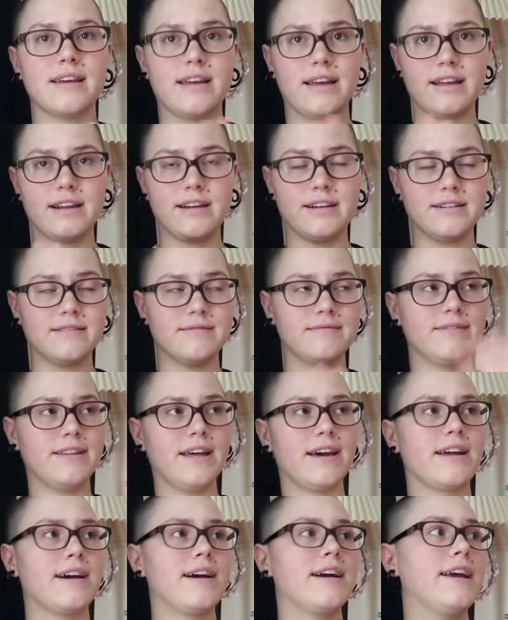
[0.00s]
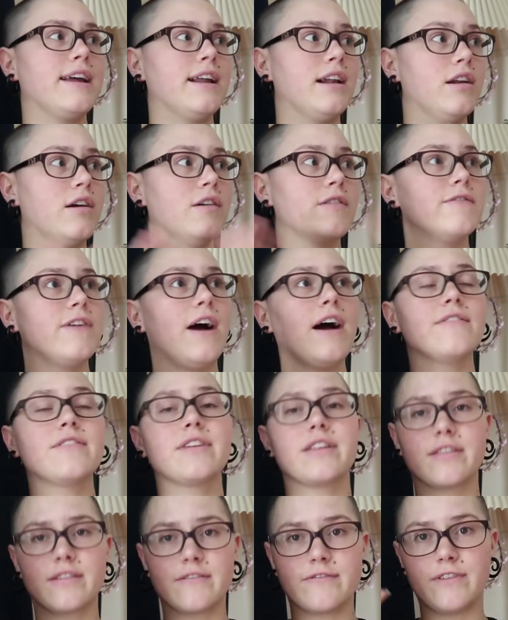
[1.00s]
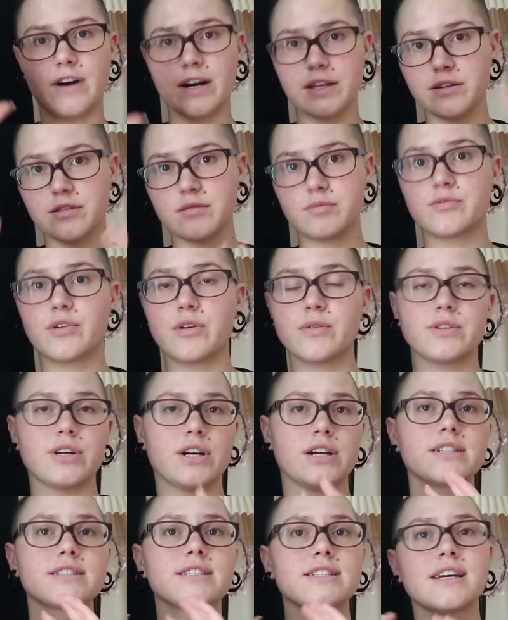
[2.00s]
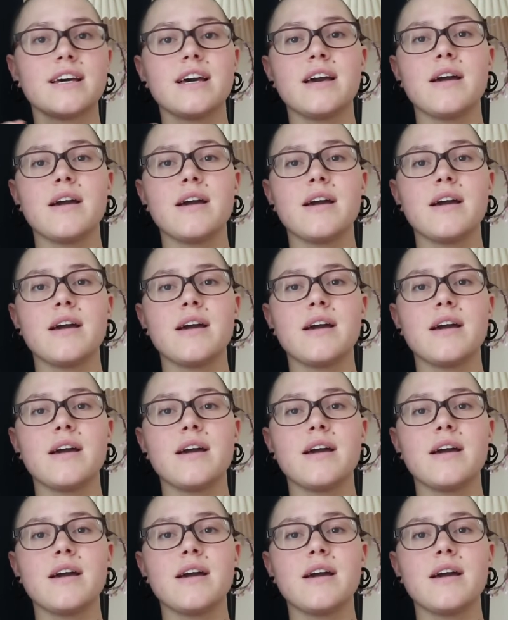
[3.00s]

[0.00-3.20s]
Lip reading: in that I love having the final product,